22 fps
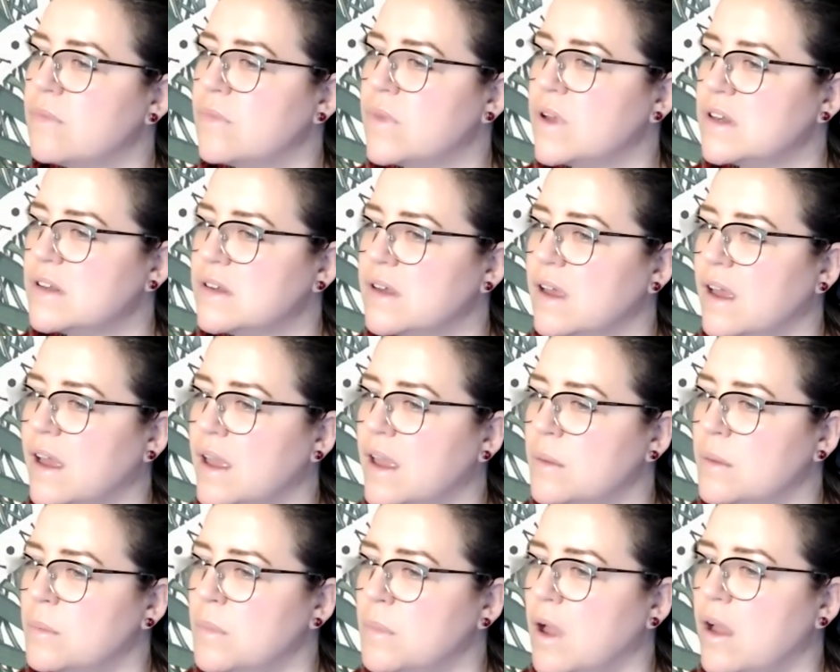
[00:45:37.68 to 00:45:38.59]
What
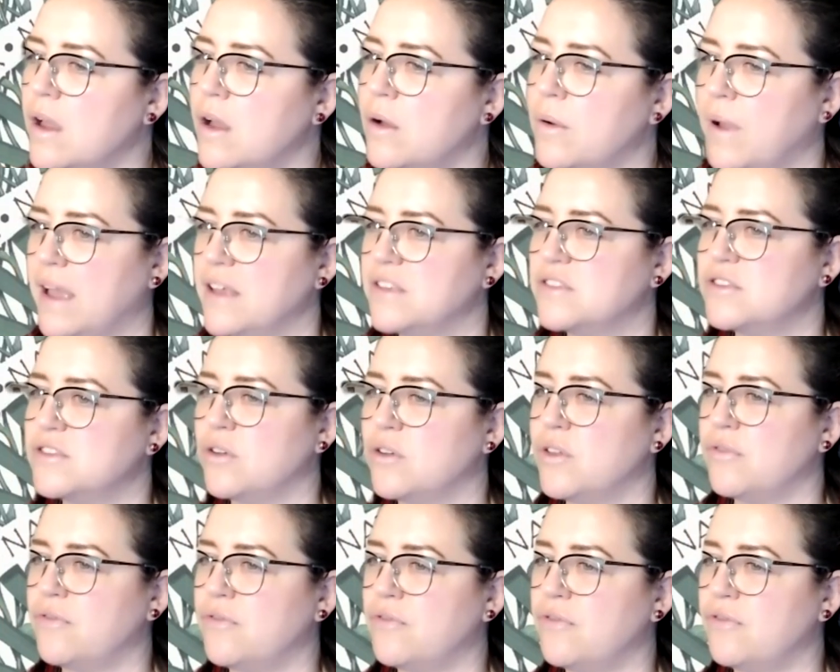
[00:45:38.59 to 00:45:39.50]
time? Okay, so
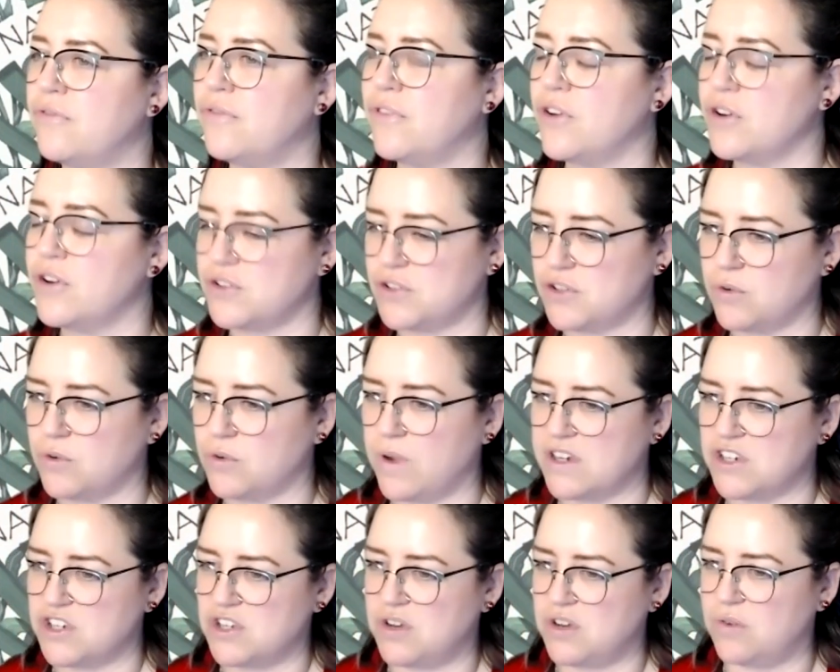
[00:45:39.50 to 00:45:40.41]
the first
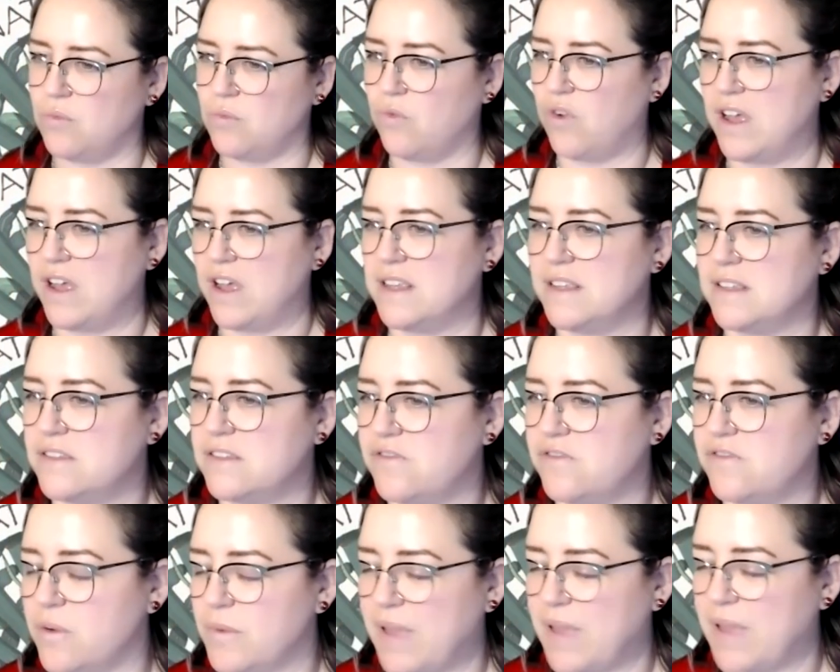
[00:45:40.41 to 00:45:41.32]
question was
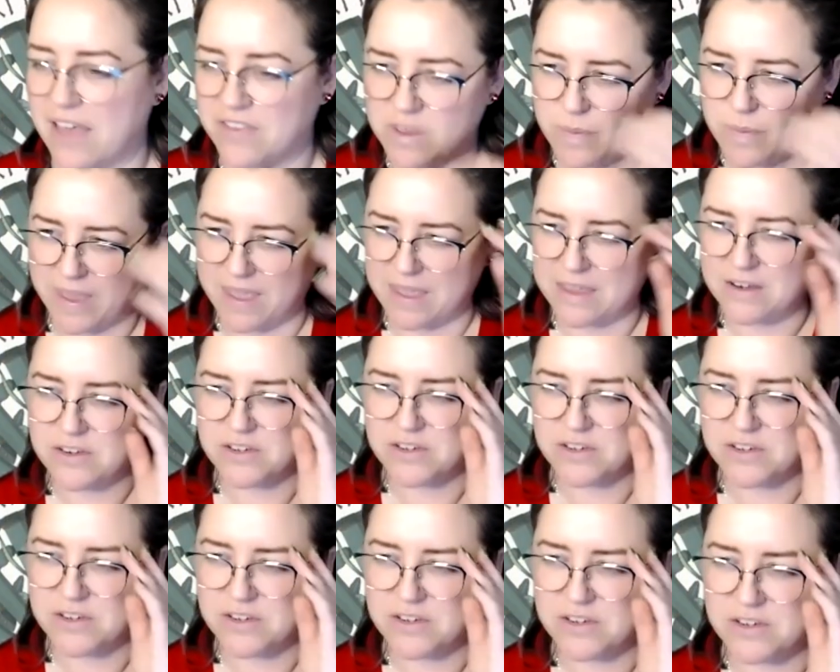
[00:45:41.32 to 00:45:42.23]
from Kathy
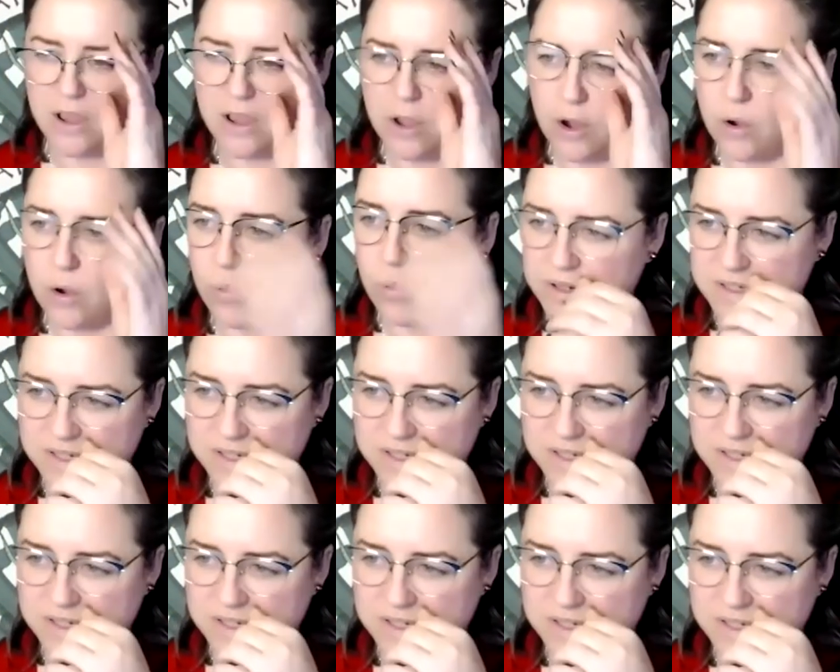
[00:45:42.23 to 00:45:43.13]
Page. What
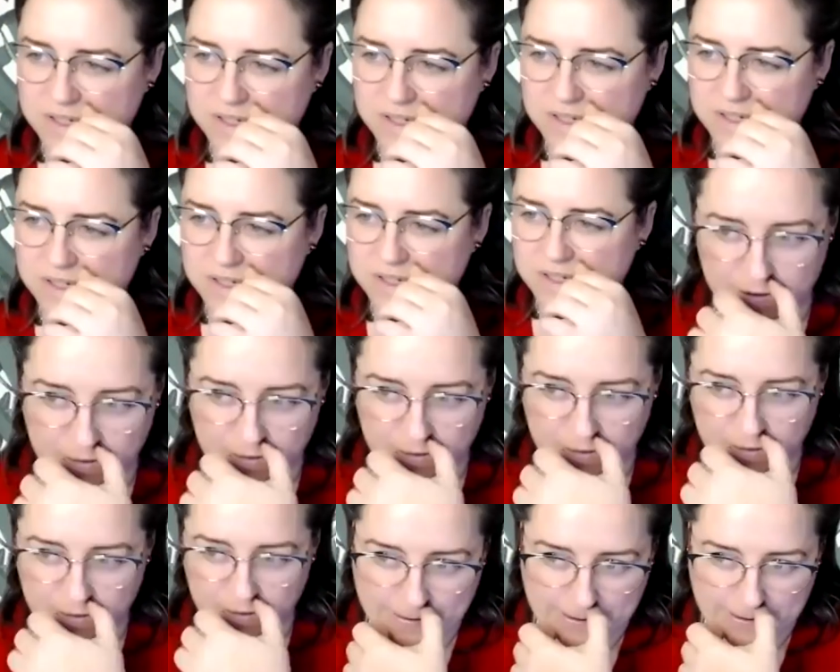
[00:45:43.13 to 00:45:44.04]
time of
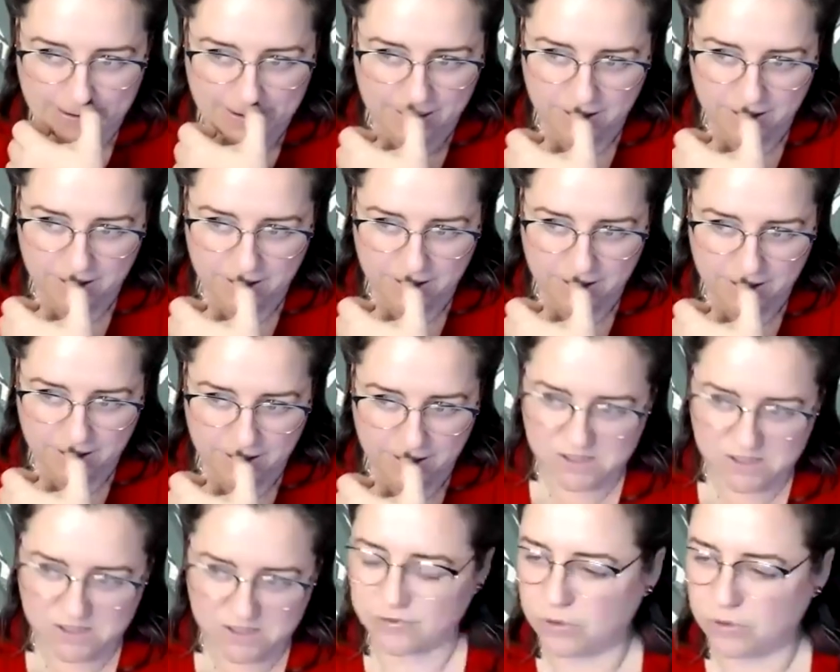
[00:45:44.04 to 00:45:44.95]
year does
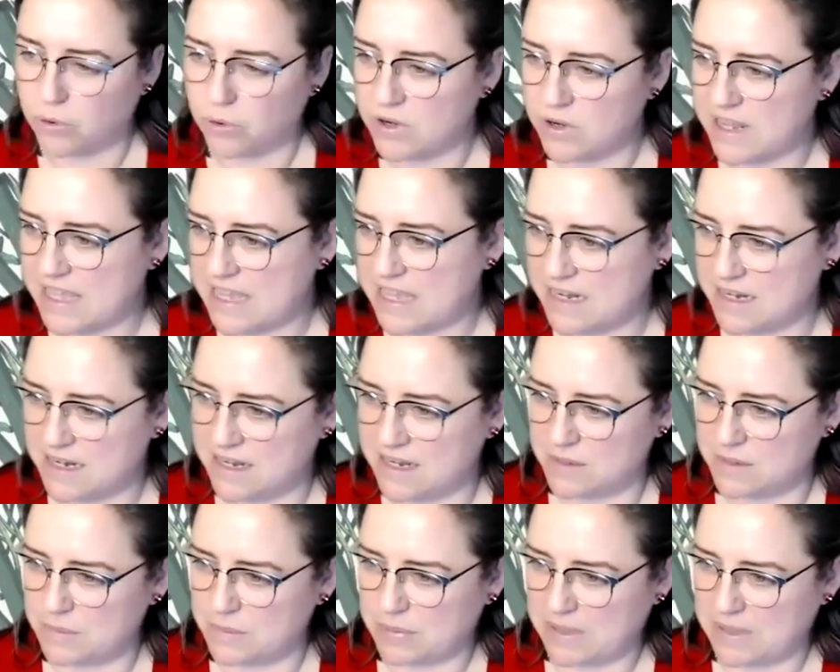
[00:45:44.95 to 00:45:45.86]
the Florida
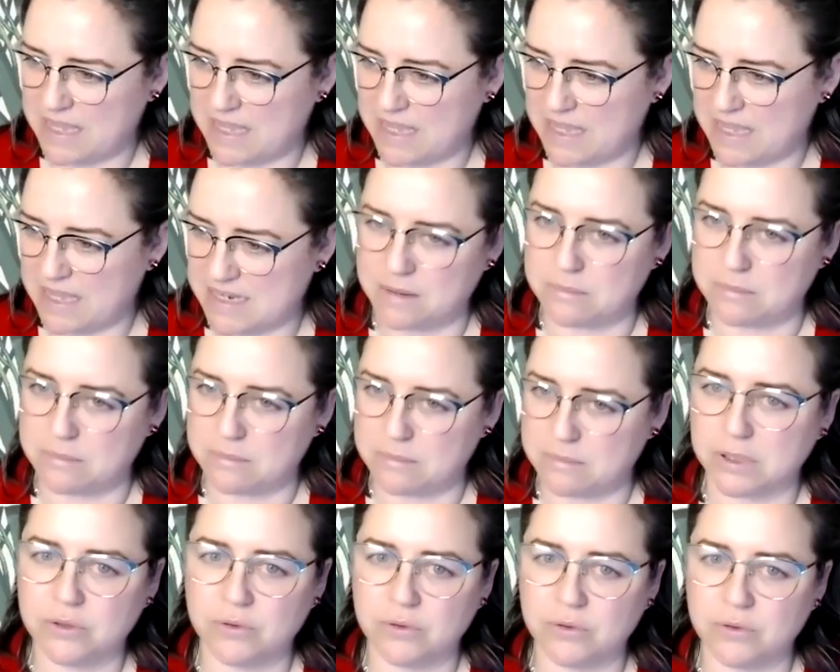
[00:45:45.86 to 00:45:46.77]
Indian plantain
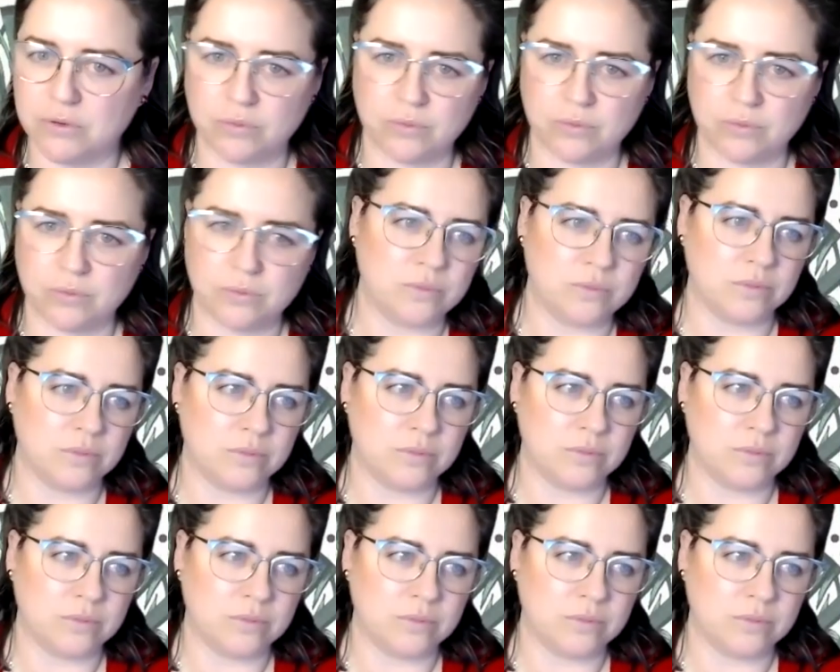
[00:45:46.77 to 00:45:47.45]
bloom?